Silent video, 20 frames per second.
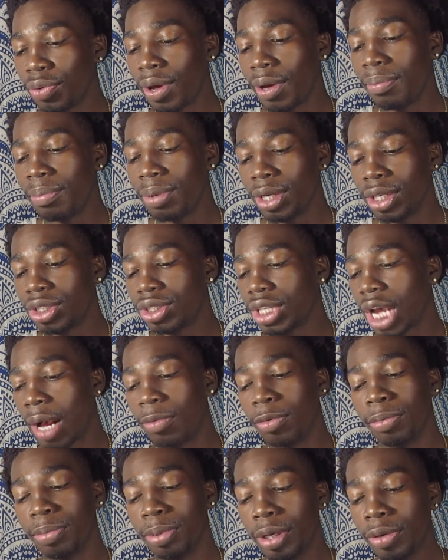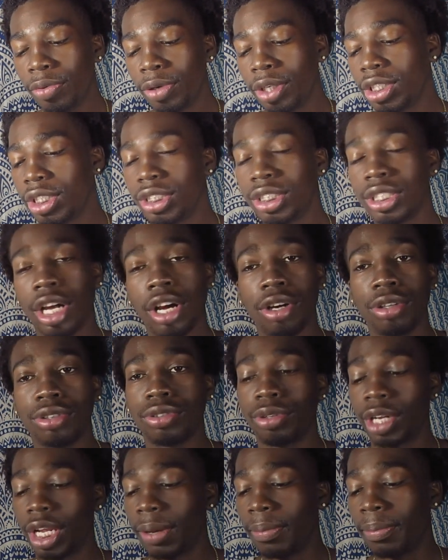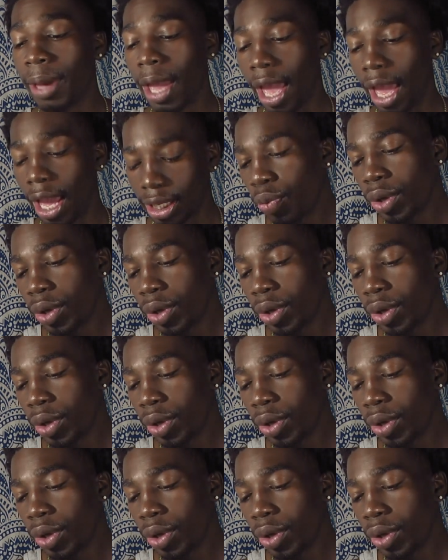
And bitch, I will put one of these hoes on their back.